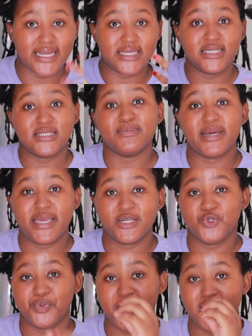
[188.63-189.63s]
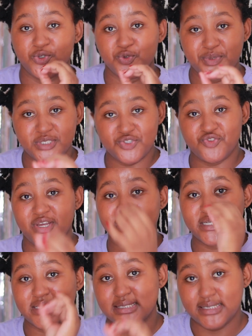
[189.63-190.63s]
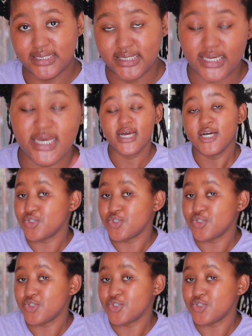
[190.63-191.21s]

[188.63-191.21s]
I need my hair to be a little bit straight and slick